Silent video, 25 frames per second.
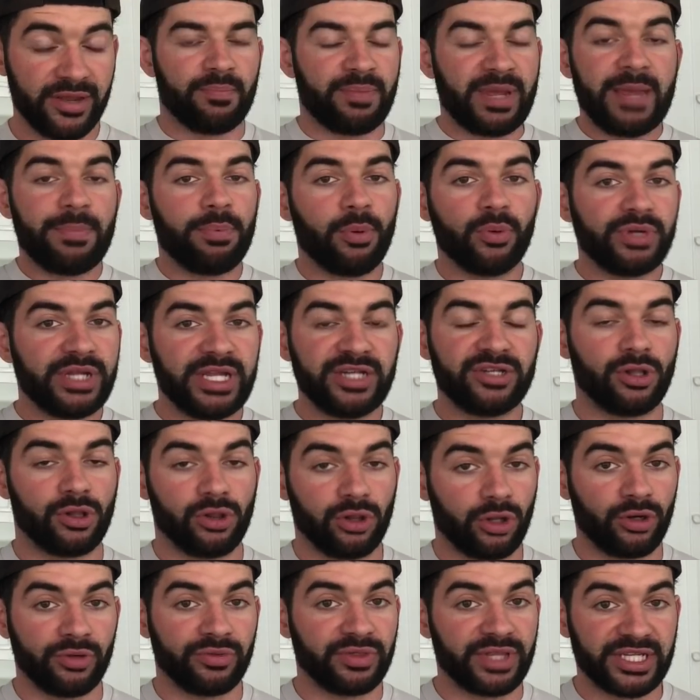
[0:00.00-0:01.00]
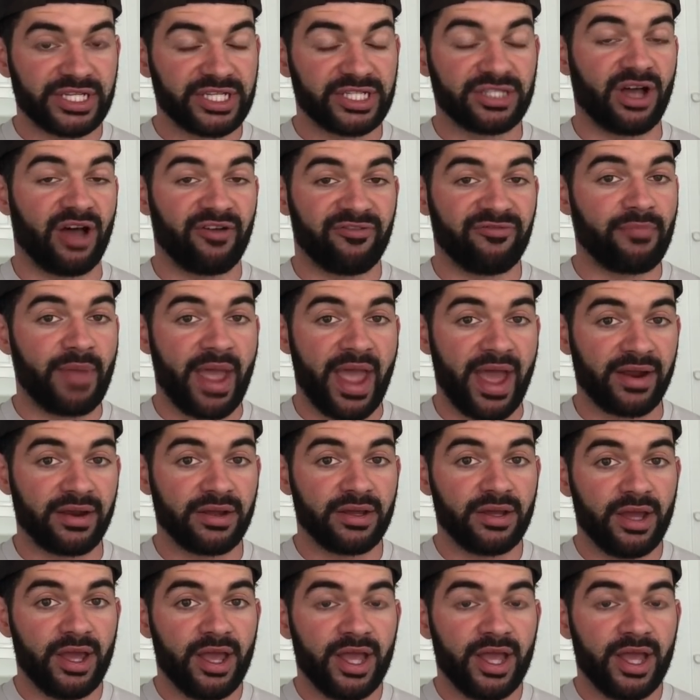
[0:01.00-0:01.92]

People need to learn this stuff, man.